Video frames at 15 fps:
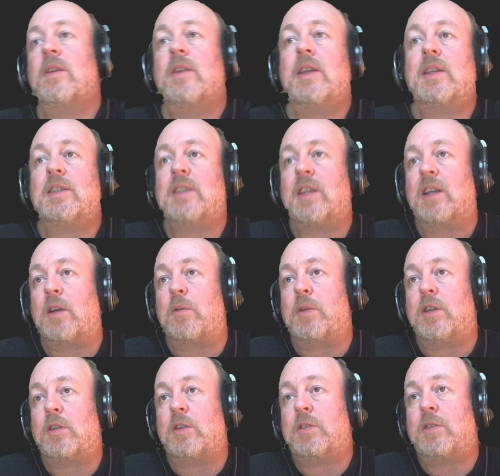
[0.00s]
next thing I
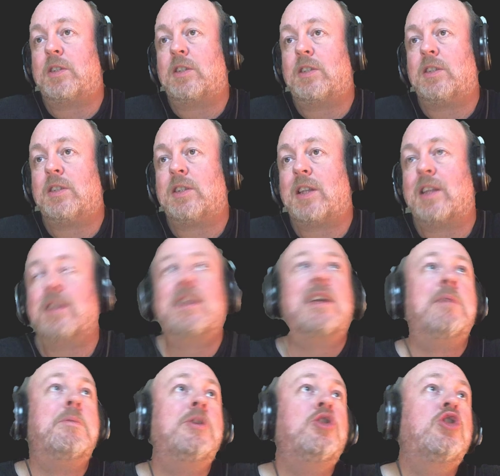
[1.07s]
want to do is just select the
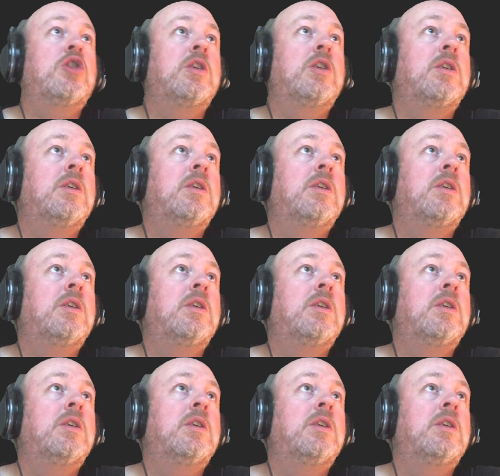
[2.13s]
image,